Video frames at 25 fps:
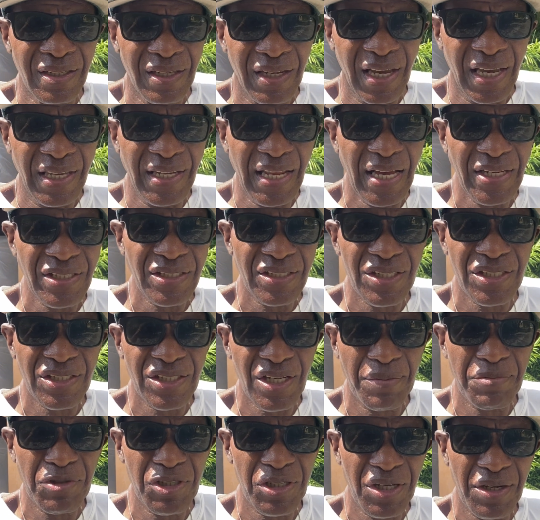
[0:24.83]
And that's the
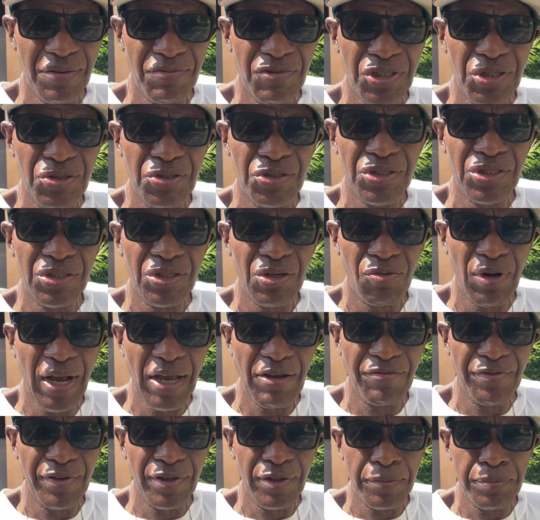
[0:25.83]
subject of choosing the
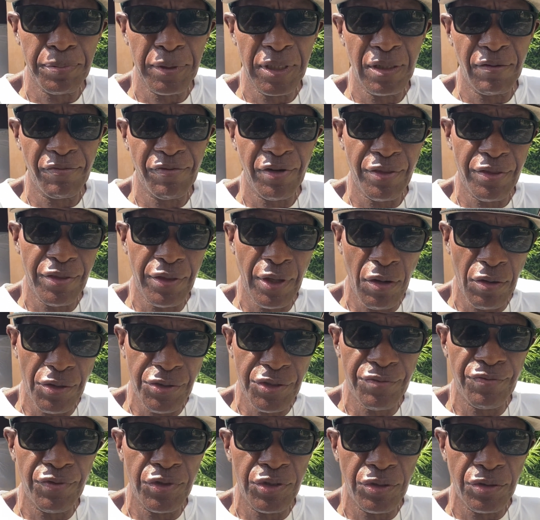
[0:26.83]
right Filipina for
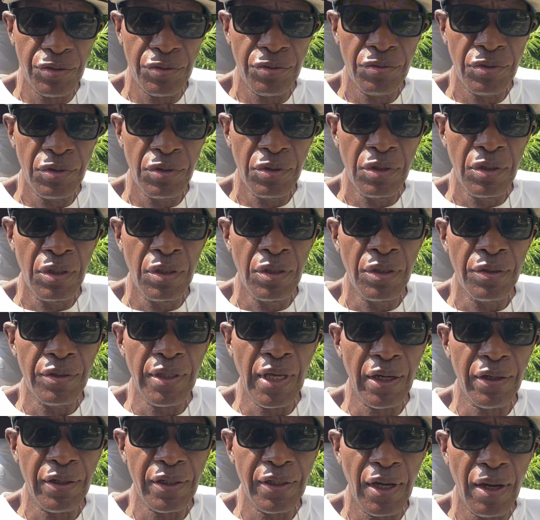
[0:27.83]
those of you
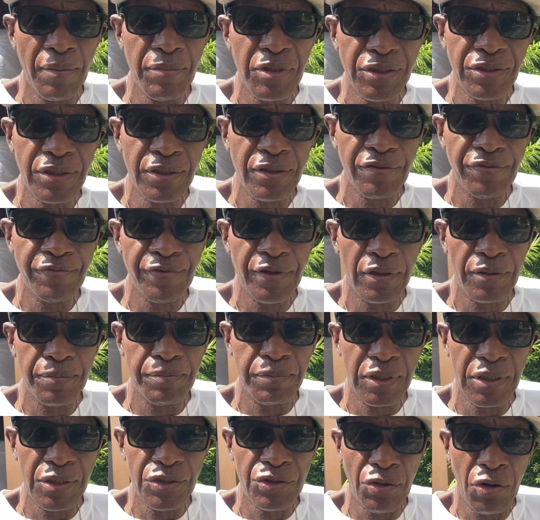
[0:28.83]
that are coming to the
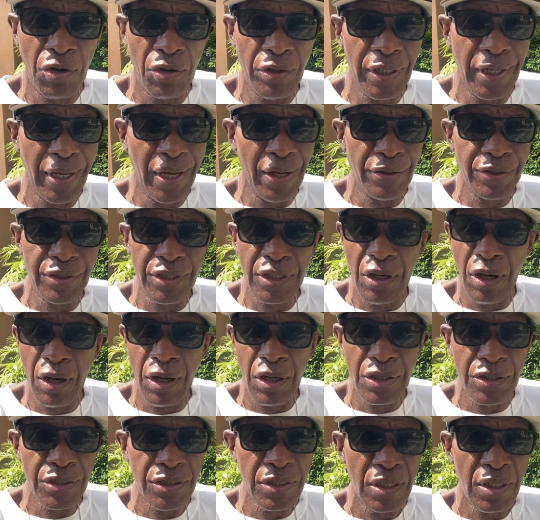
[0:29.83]
Philippines or in
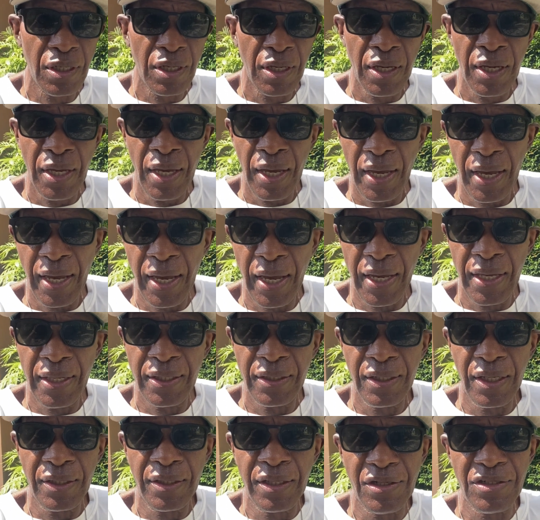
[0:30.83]
LDRs.
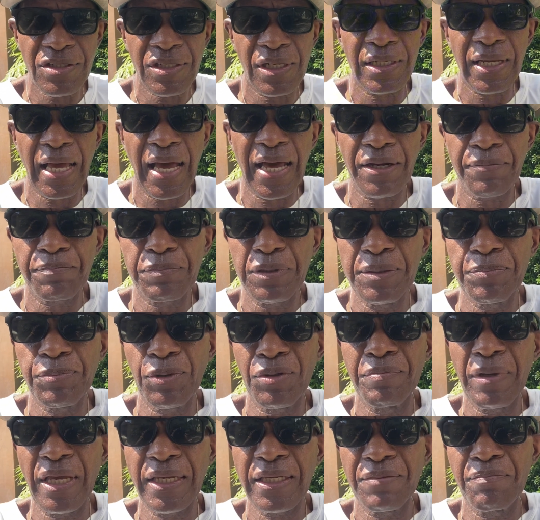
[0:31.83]
And there's a lot of
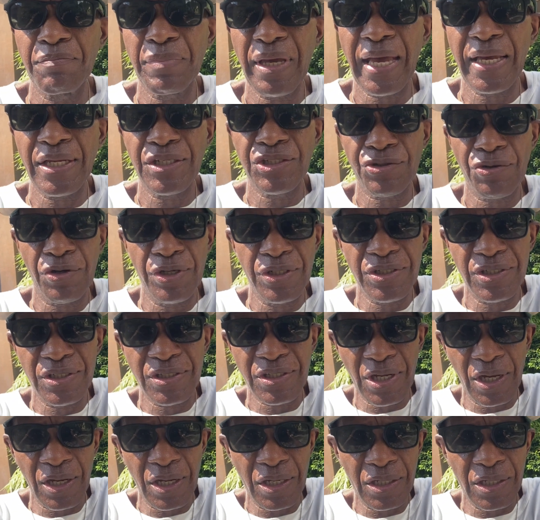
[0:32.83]
people making bad choices,